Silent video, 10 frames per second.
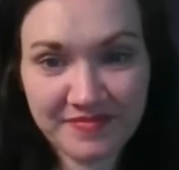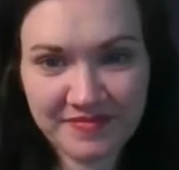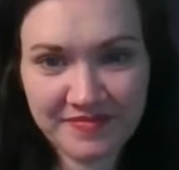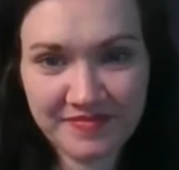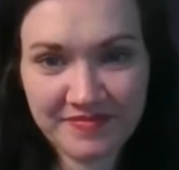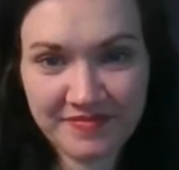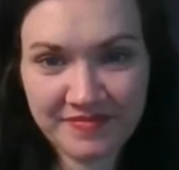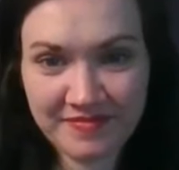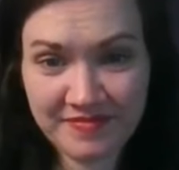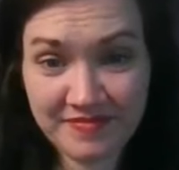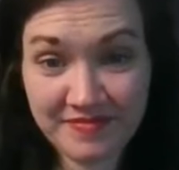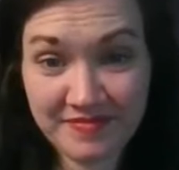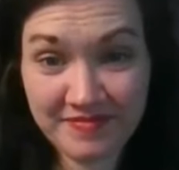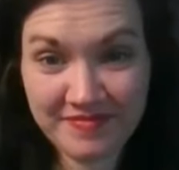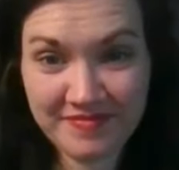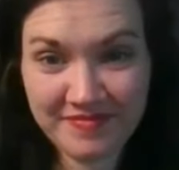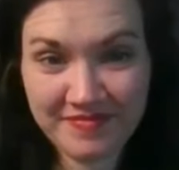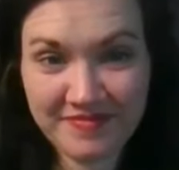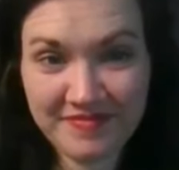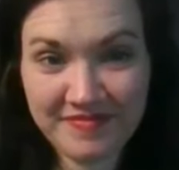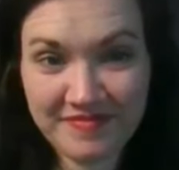(silent)